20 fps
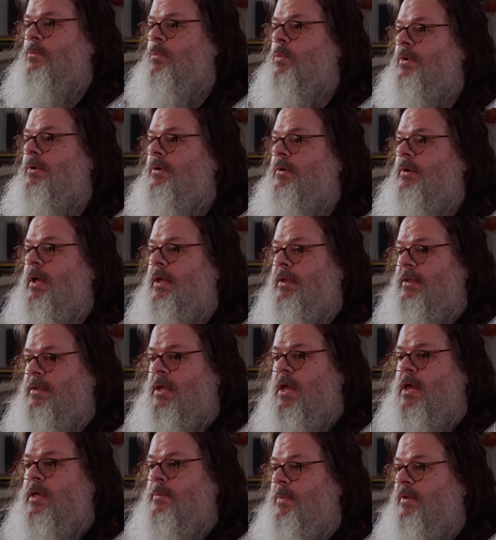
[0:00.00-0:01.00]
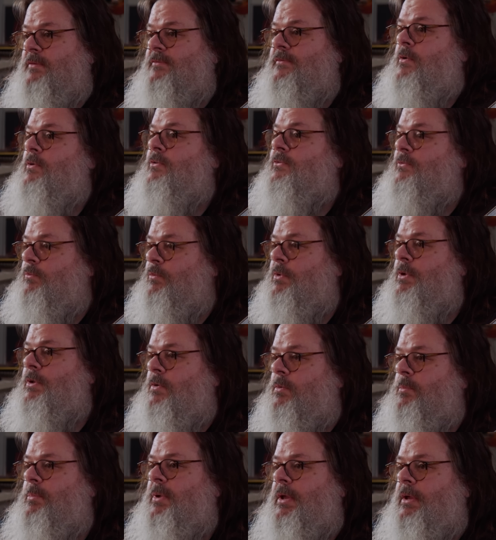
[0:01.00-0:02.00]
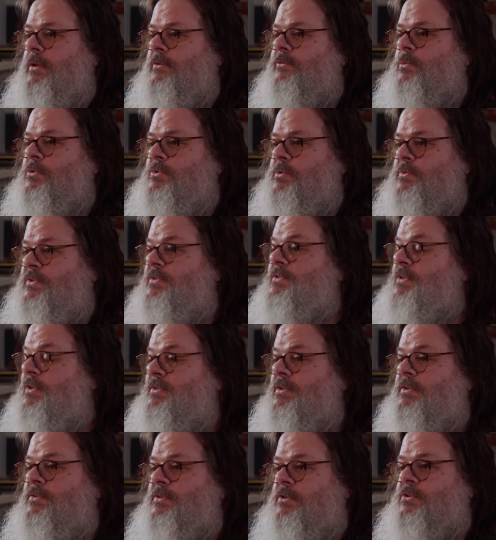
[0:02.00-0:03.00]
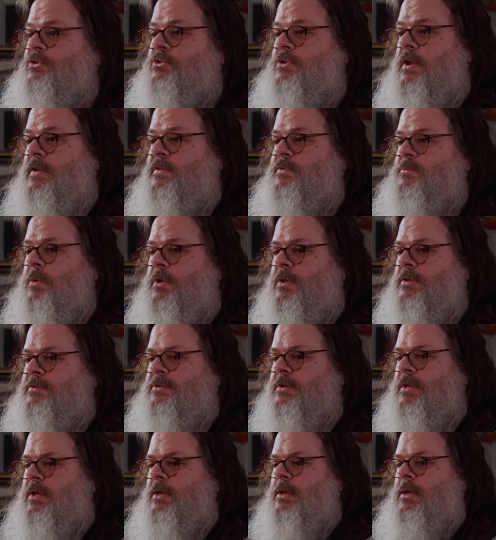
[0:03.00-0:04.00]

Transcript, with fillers: When I got my first real bass, which was a 66 jazz bass,